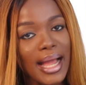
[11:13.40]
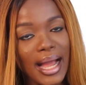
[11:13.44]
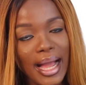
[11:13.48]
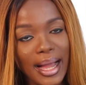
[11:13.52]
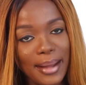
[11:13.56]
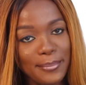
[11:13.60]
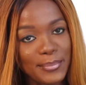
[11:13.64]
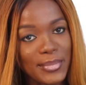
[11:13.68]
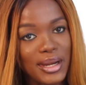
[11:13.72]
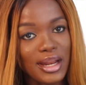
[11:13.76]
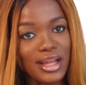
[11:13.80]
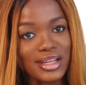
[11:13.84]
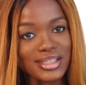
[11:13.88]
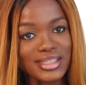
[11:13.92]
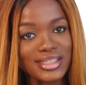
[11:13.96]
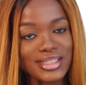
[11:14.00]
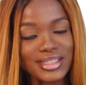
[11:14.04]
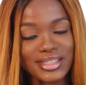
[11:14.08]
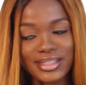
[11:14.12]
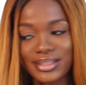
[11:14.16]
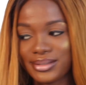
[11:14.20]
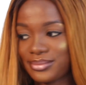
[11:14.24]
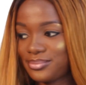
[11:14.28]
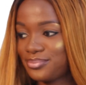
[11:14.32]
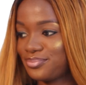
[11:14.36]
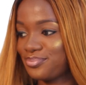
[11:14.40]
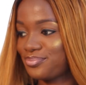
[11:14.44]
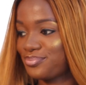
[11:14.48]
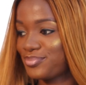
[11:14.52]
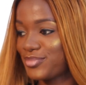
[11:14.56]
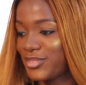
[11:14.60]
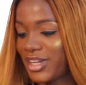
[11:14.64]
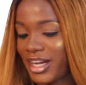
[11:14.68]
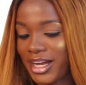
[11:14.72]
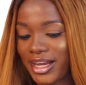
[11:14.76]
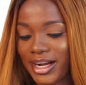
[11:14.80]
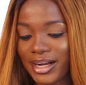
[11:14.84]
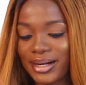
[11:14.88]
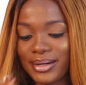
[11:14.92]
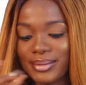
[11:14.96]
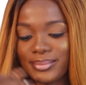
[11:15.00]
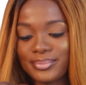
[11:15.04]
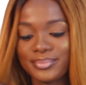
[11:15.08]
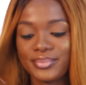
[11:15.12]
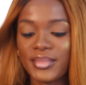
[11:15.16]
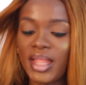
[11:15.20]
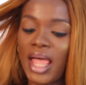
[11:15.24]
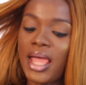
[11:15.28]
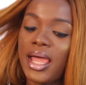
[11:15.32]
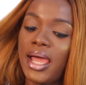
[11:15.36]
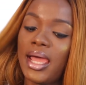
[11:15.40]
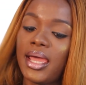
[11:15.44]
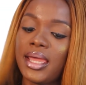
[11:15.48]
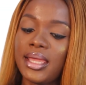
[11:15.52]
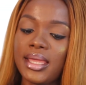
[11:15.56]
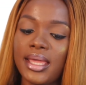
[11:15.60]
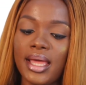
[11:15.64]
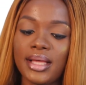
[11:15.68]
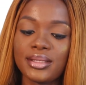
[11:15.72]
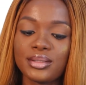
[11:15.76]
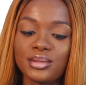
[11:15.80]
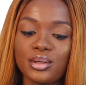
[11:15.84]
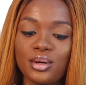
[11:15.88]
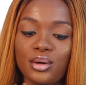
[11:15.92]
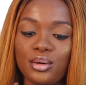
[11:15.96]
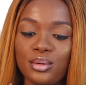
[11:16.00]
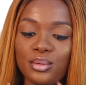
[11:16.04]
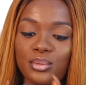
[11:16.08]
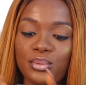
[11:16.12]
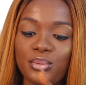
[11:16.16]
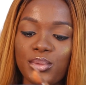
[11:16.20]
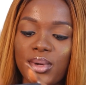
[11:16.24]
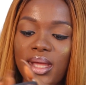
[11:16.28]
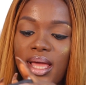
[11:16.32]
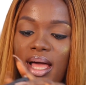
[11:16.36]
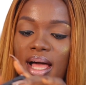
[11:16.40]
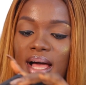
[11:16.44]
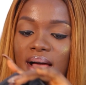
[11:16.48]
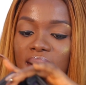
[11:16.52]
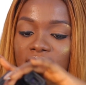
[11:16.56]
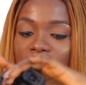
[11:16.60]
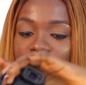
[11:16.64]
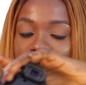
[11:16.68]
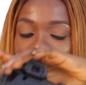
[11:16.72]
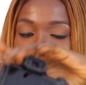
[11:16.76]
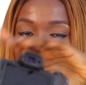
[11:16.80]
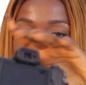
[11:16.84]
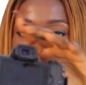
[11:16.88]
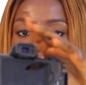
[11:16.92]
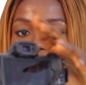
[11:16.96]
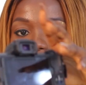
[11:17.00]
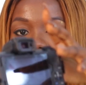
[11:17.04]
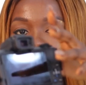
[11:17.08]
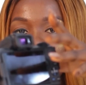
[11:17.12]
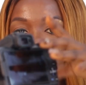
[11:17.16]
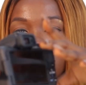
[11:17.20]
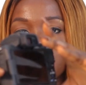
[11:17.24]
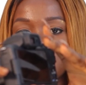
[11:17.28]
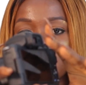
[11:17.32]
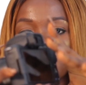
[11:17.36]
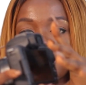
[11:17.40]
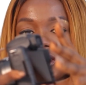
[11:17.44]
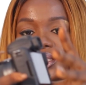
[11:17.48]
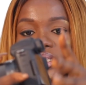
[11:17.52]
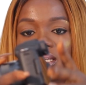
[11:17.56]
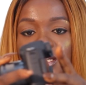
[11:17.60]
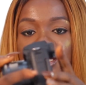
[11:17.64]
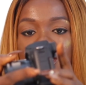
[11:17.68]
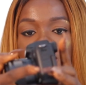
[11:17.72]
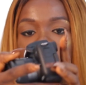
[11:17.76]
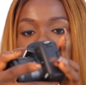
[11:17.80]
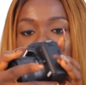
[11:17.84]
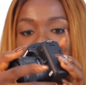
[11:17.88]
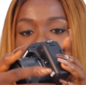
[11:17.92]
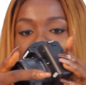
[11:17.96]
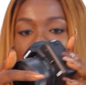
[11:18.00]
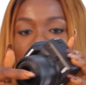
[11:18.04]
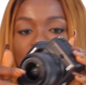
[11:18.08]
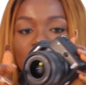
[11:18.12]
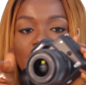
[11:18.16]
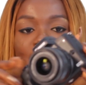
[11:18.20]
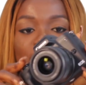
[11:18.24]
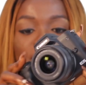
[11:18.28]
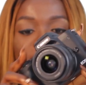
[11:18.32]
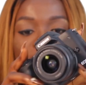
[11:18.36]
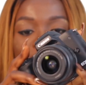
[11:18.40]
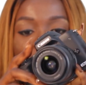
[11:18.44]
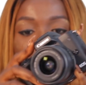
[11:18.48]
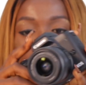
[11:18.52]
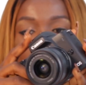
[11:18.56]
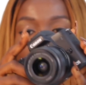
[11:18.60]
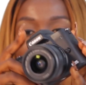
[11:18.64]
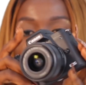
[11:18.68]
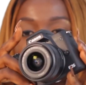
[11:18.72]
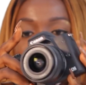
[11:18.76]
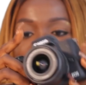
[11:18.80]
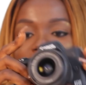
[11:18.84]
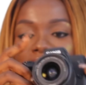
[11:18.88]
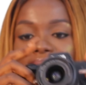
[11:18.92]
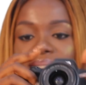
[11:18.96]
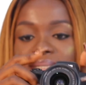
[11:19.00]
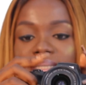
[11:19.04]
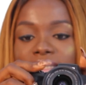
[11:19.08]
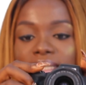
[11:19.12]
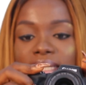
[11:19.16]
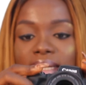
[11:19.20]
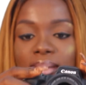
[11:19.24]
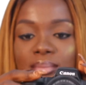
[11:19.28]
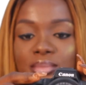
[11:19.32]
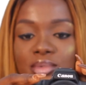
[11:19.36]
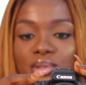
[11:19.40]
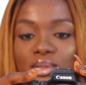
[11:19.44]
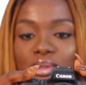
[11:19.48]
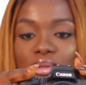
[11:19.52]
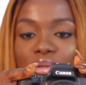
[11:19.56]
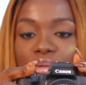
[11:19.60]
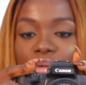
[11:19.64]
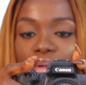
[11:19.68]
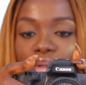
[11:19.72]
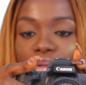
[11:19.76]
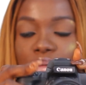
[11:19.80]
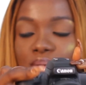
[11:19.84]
I'm lost. Yeah, so we have the camera like this, and I'm just going